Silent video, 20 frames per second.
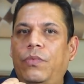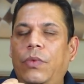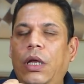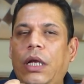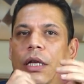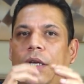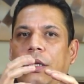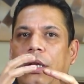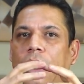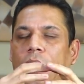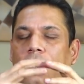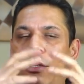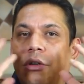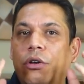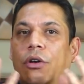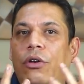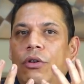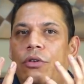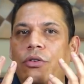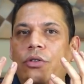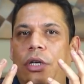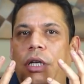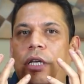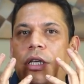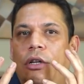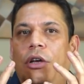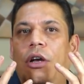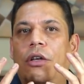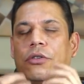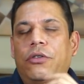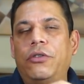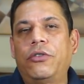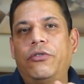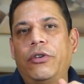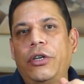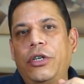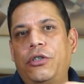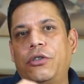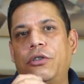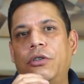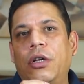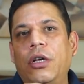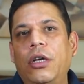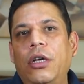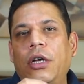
It, it grows in concentration,